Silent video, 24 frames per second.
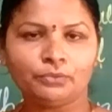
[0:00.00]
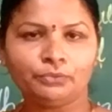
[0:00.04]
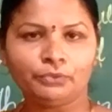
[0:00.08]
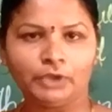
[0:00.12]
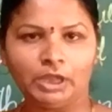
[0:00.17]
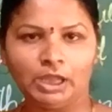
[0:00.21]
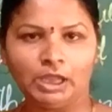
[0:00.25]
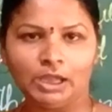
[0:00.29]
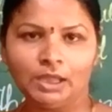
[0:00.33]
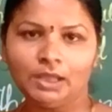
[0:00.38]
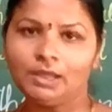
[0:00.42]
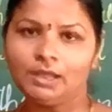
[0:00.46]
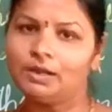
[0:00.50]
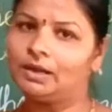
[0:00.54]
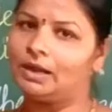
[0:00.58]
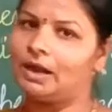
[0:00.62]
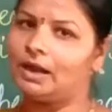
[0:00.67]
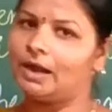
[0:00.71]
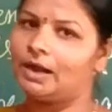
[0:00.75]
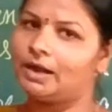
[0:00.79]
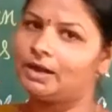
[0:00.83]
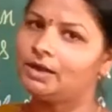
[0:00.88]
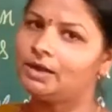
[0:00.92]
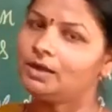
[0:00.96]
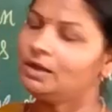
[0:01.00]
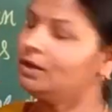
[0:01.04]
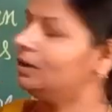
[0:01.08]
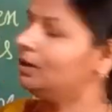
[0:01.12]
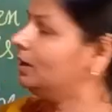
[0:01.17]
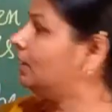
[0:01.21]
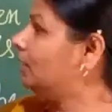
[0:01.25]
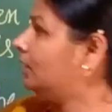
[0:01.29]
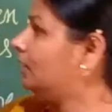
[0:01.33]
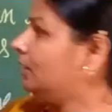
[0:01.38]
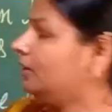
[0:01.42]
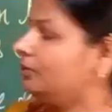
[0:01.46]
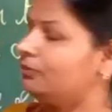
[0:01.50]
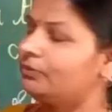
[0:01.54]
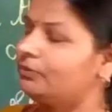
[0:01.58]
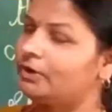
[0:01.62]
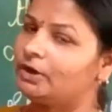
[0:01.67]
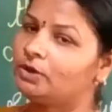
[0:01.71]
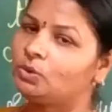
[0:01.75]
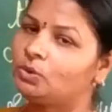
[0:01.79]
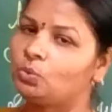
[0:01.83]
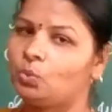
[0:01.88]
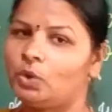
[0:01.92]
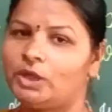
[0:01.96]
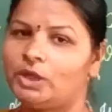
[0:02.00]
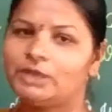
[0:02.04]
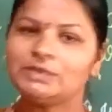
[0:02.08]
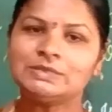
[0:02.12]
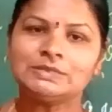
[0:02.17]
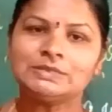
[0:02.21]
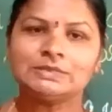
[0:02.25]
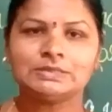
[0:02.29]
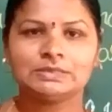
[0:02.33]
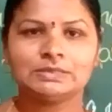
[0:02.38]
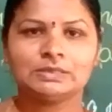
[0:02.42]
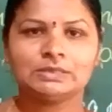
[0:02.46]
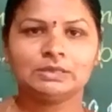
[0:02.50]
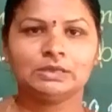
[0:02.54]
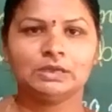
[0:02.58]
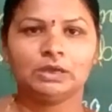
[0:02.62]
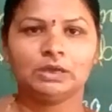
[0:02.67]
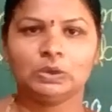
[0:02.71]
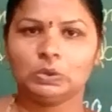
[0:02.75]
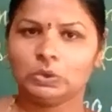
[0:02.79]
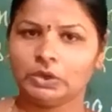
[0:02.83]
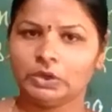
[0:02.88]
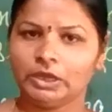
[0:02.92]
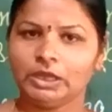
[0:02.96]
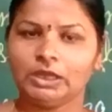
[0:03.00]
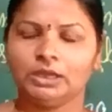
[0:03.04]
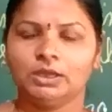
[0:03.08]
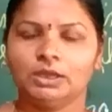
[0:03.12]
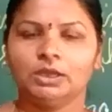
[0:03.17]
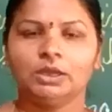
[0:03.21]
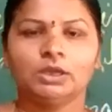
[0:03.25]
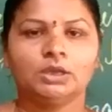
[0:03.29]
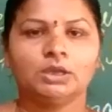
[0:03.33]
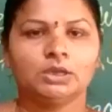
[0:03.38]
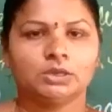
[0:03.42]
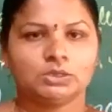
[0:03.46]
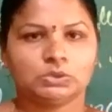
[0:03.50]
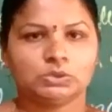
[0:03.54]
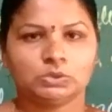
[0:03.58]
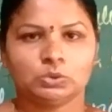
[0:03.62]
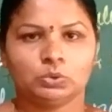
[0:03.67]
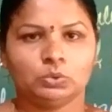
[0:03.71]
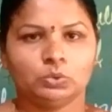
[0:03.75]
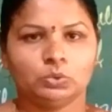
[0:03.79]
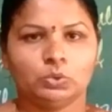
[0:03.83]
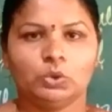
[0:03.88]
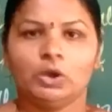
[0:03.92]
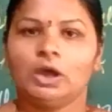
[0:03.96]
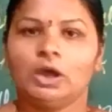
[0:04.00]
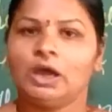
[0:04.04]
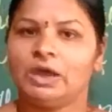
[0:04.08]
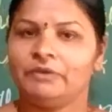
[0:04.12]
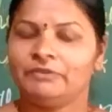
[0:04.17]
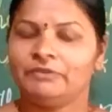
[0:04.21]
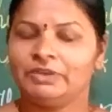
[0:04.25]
of air and different ways, okay. So